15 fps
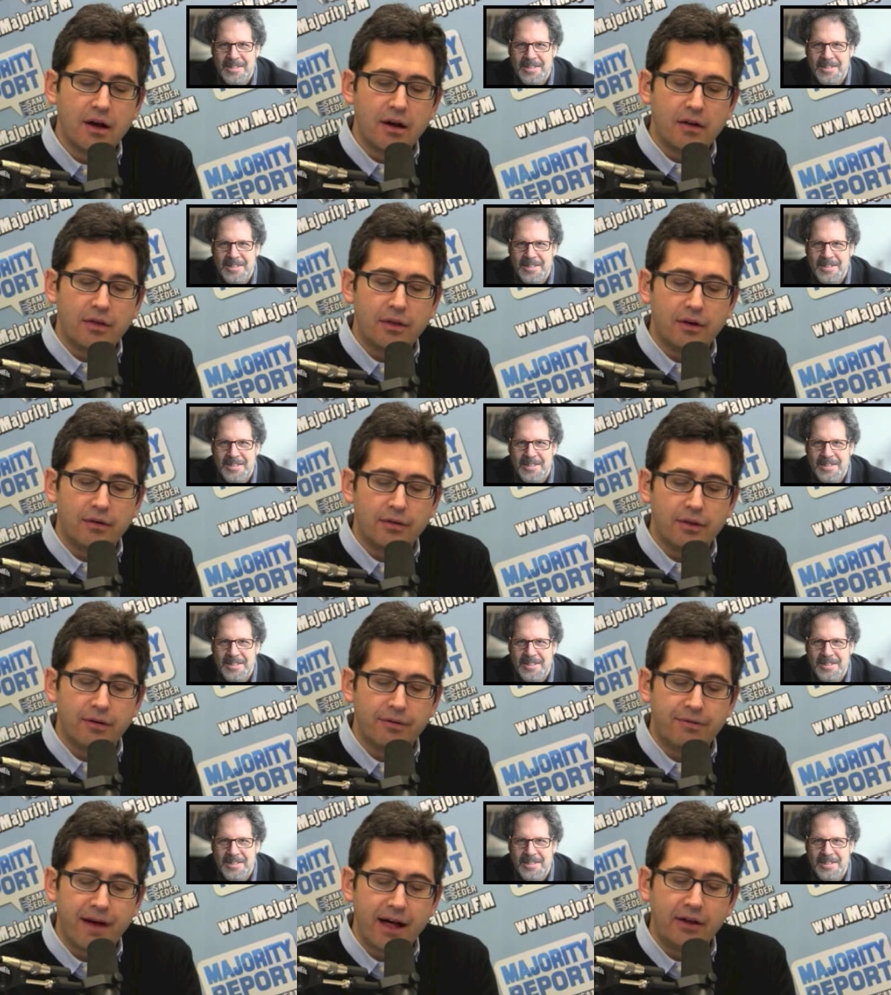Speaker 1: the the
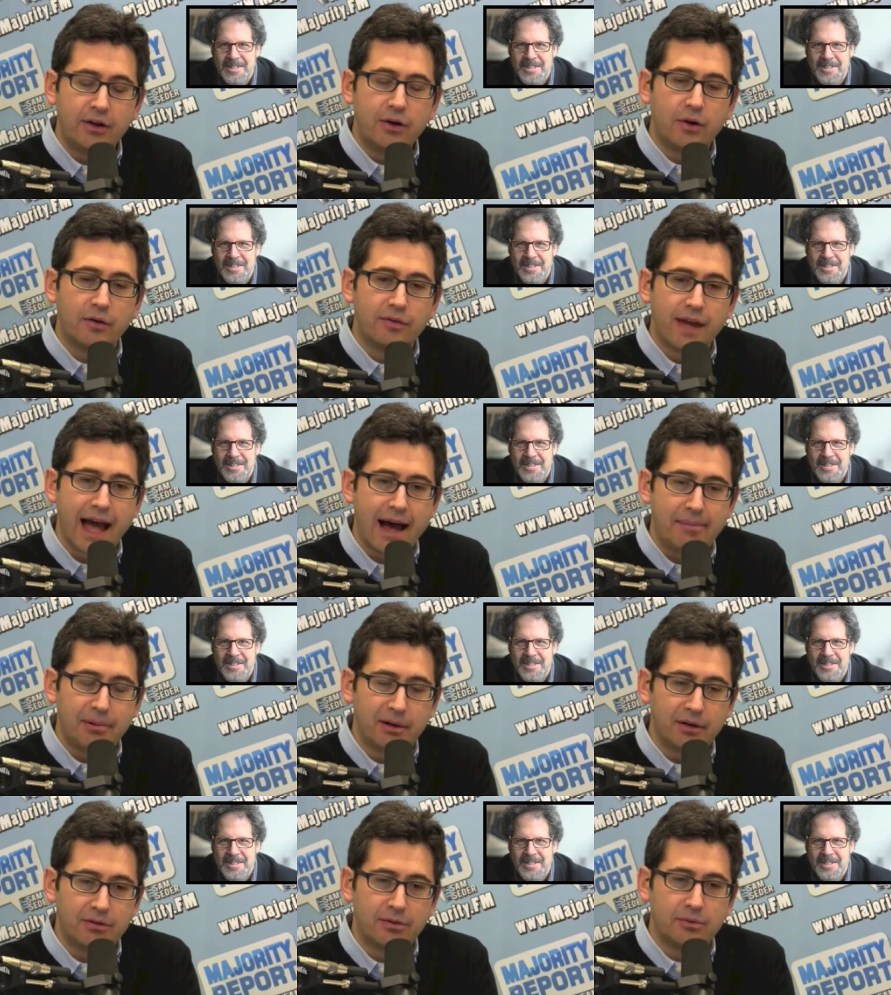failure of
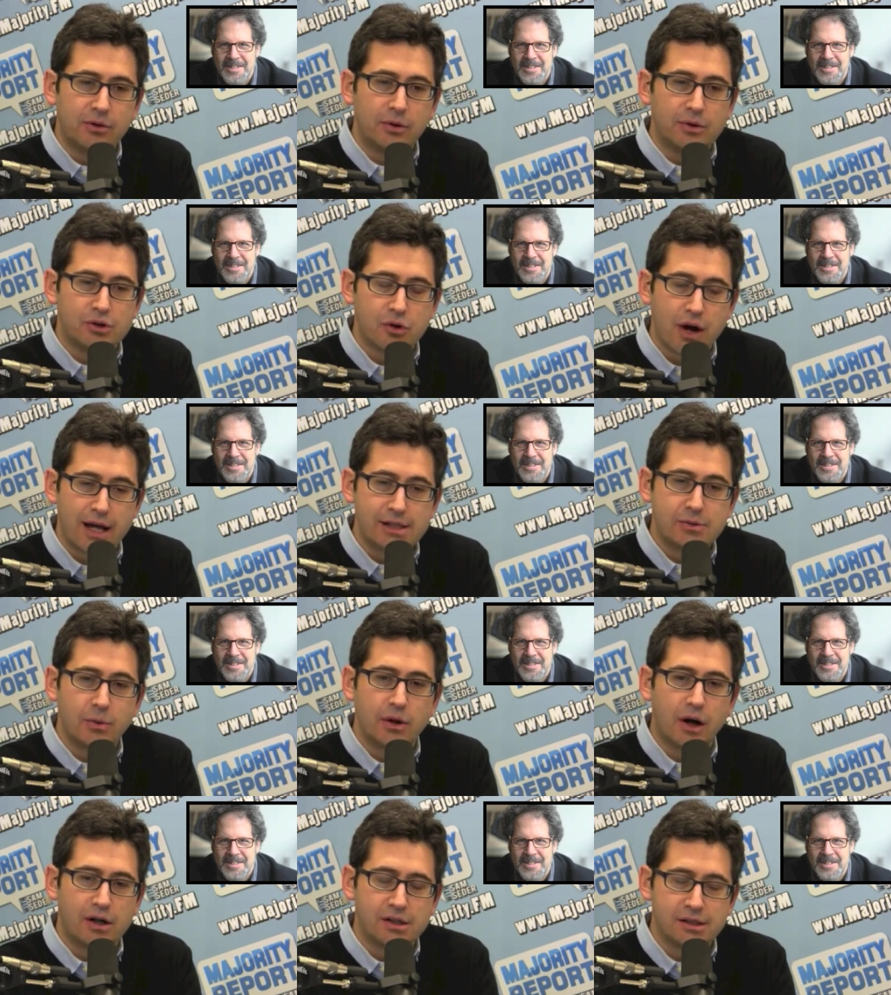capitalism to address
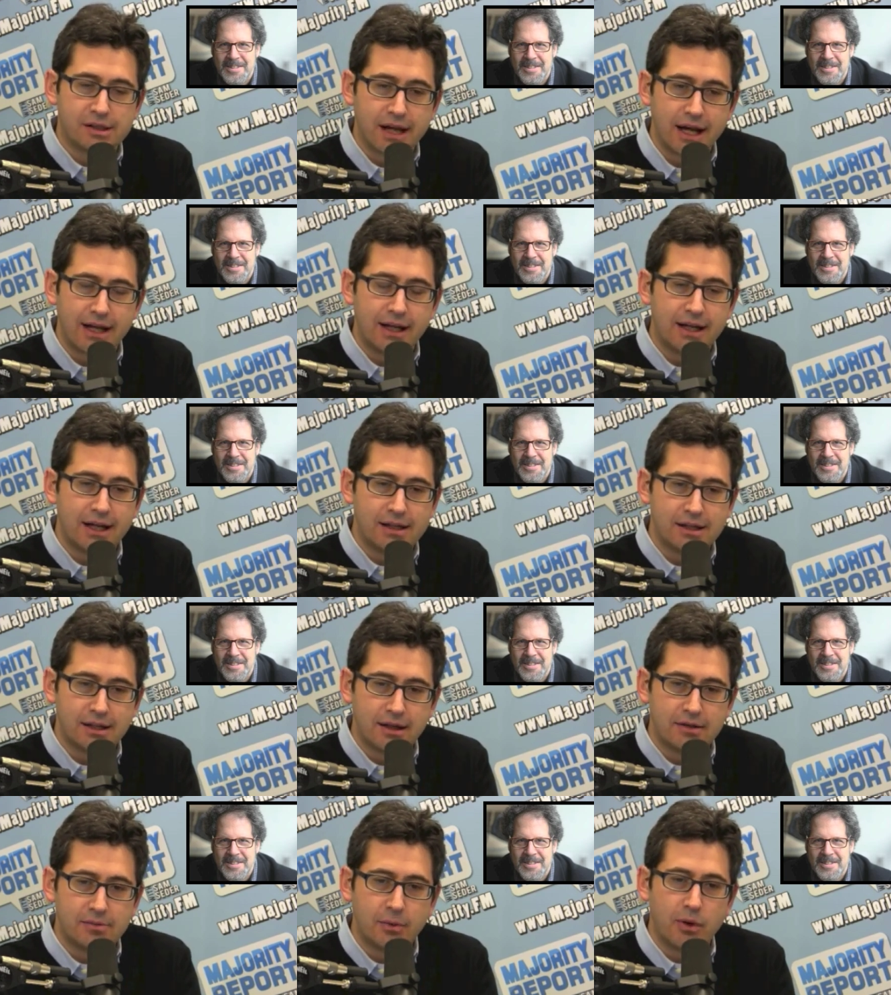what our society needs at
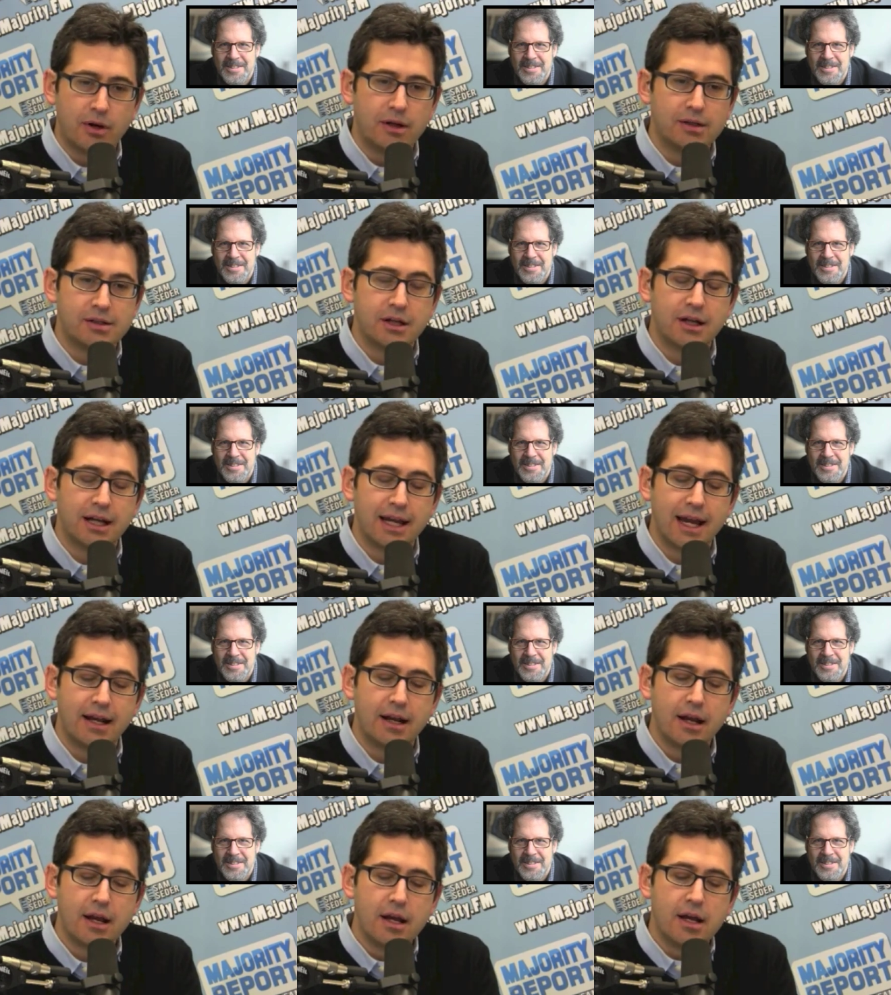this point is going to get
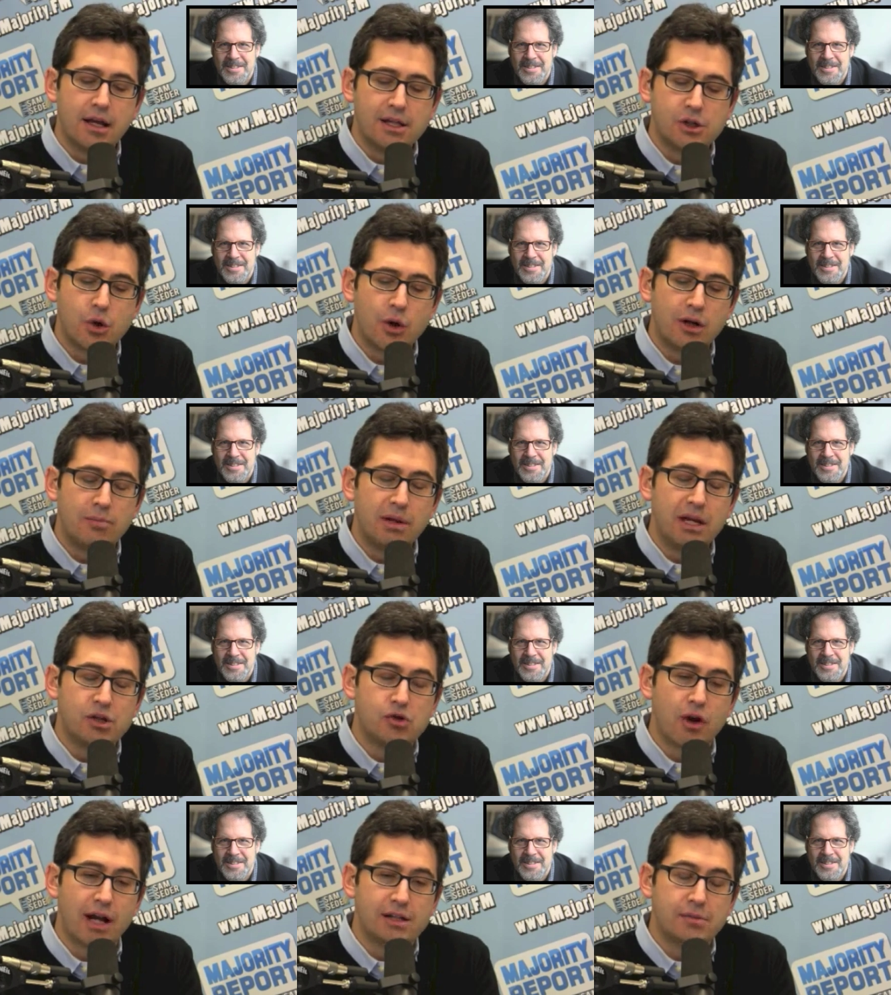is going to be
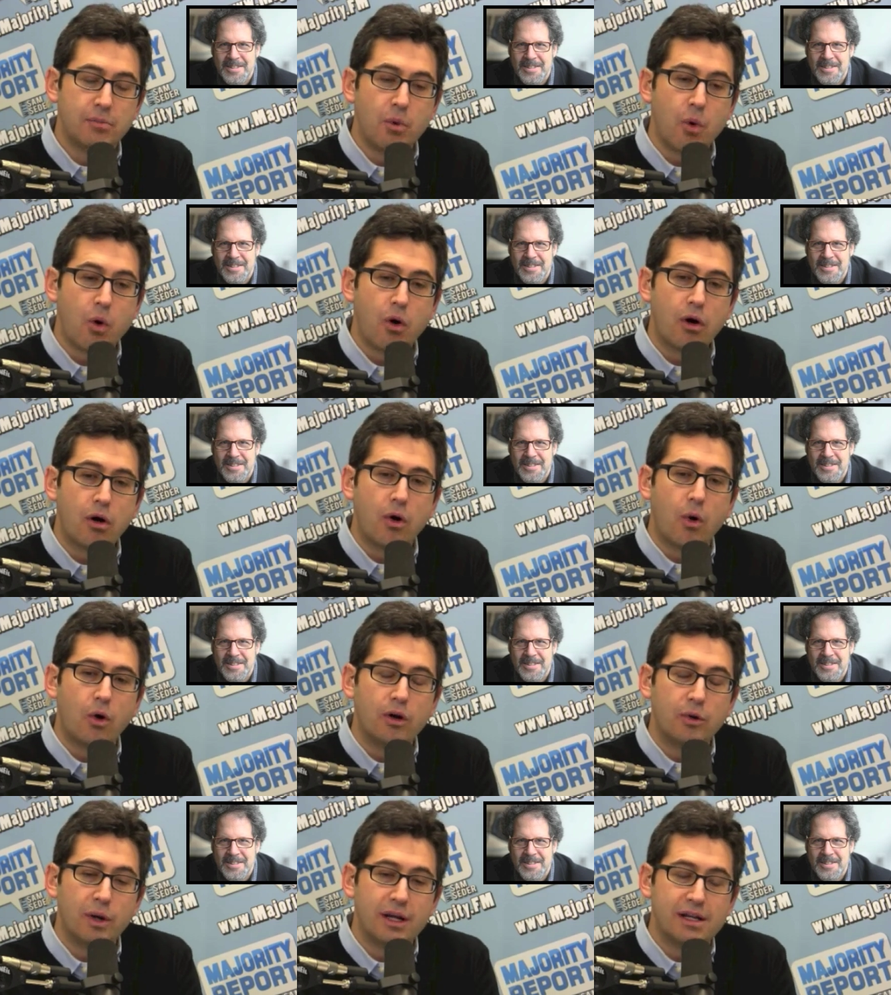addressed more, or
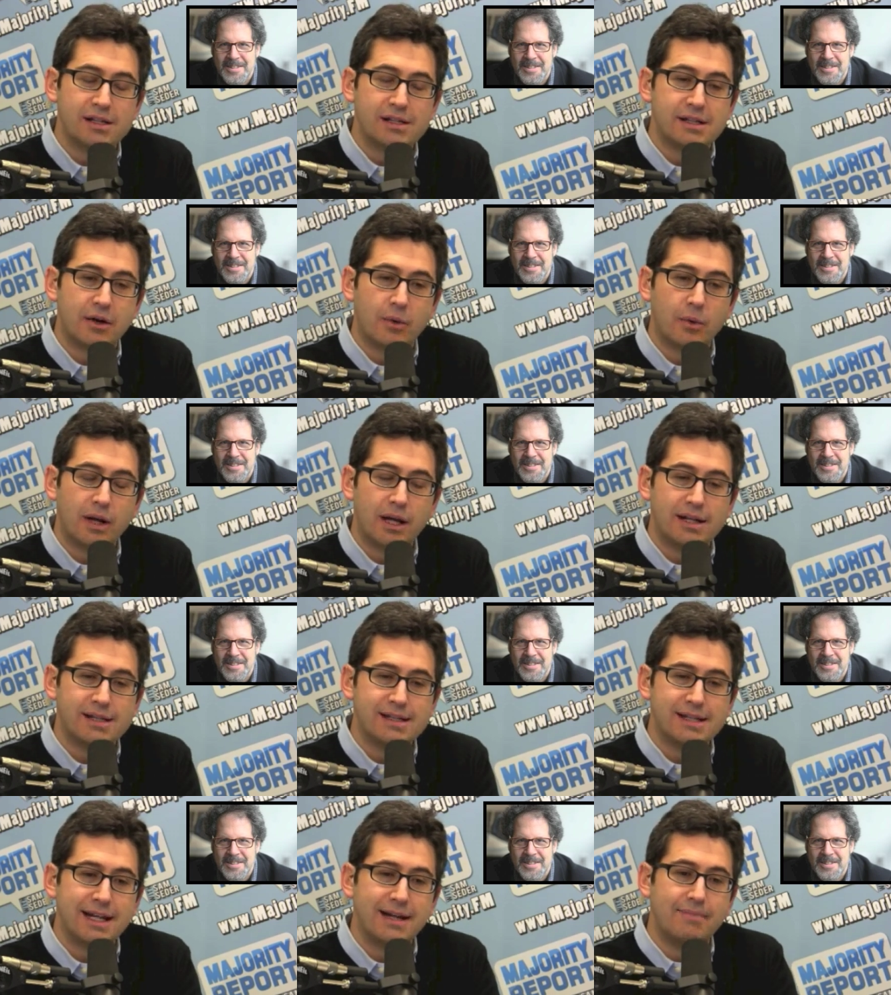do we going to are we going to
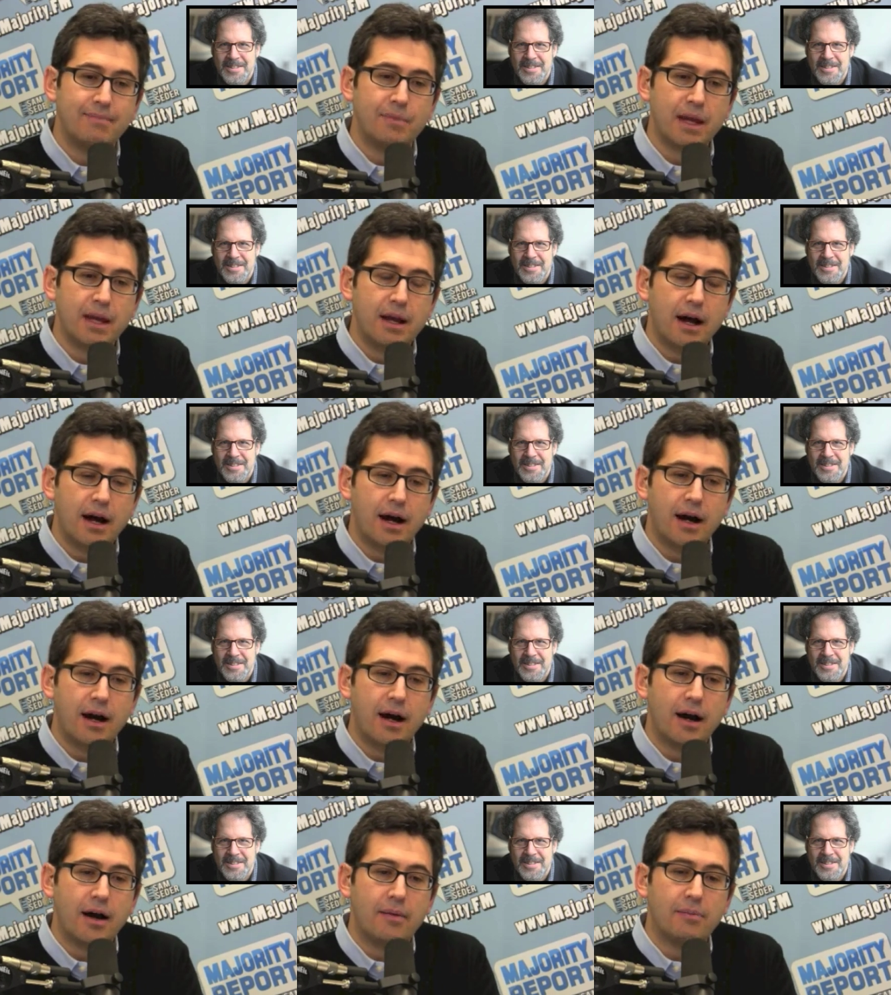see it
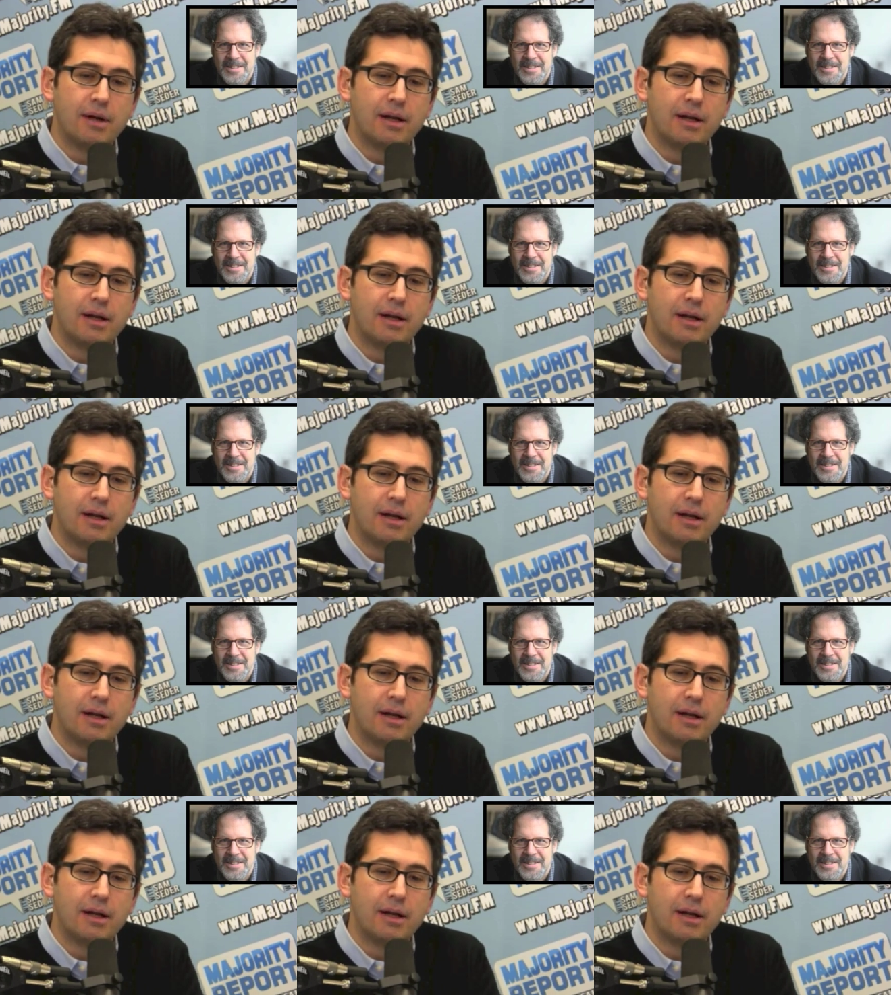um,